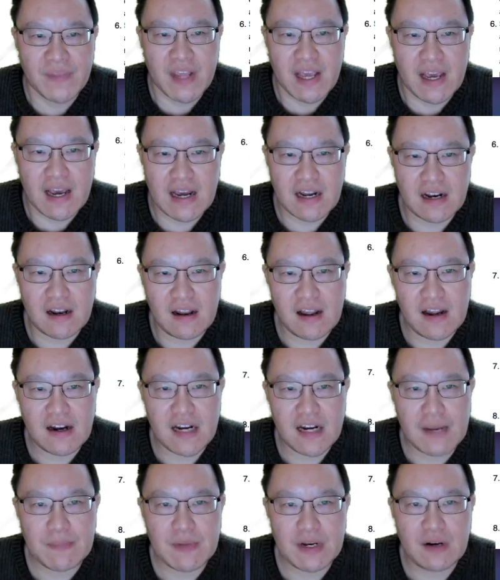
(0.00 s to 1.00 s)
And the last
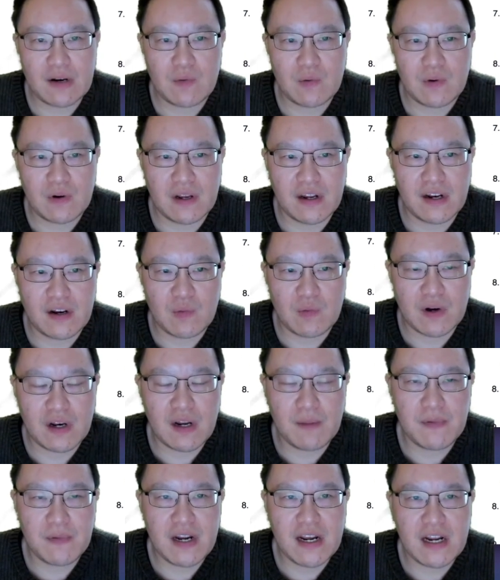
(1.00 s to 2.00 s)
time this list was
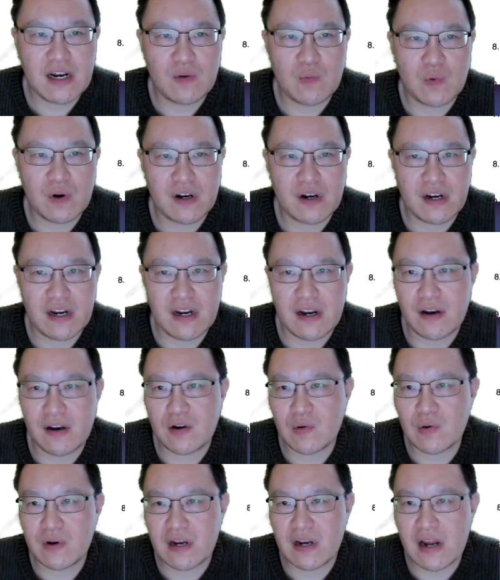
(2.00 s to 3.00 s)
updated was in
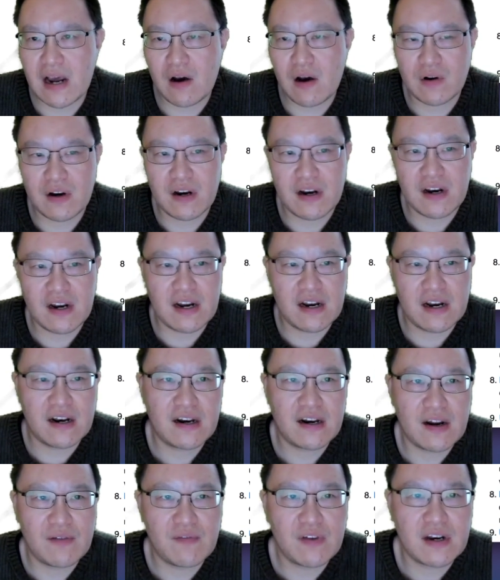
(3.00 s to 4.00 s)

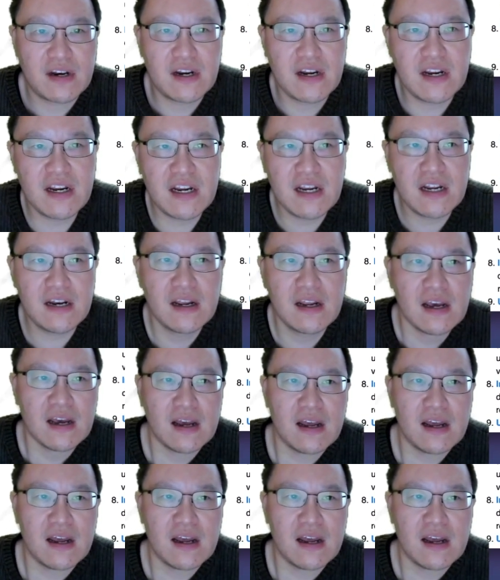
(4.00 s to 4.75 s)
2017.